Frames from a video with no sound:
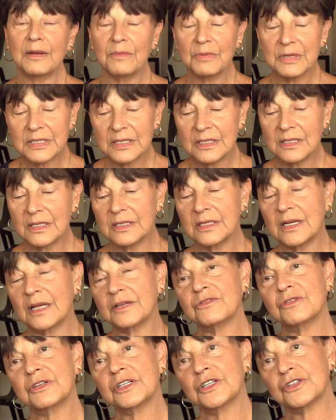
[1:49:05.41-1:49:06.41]
I was in a
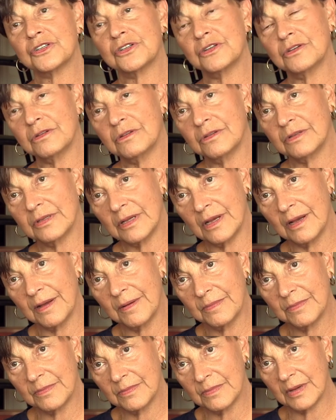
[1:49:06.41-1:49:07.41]
non-traditional,
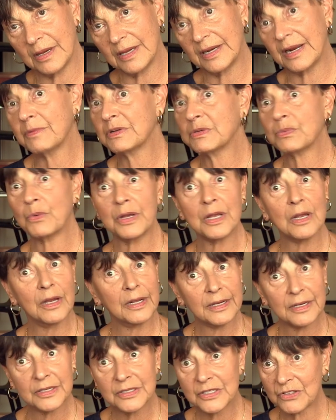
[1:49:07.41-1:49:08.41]
um, and I was working
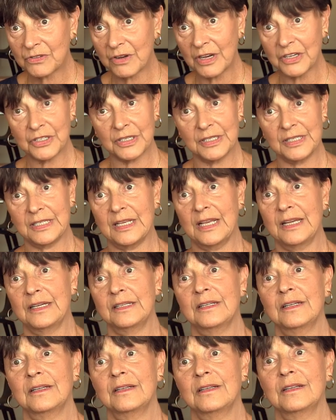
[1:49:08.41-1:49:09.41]
on a construction
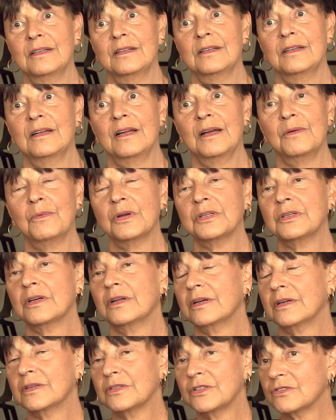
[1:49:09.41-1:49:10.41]
site. I worked
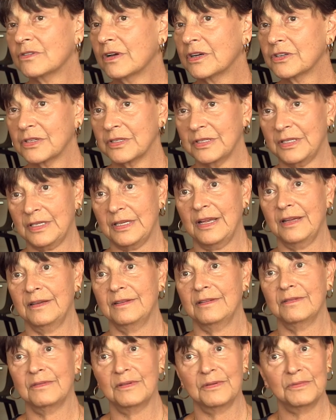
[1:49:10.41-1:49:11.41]
on a construction
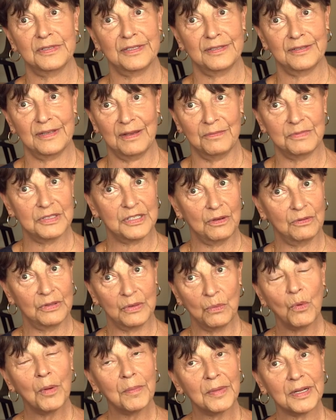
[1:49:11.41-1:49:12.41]
site. It was, I was the only
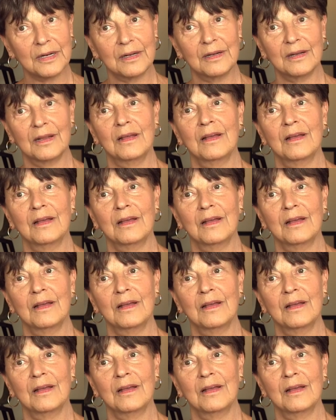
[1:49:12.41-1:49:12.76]
woman.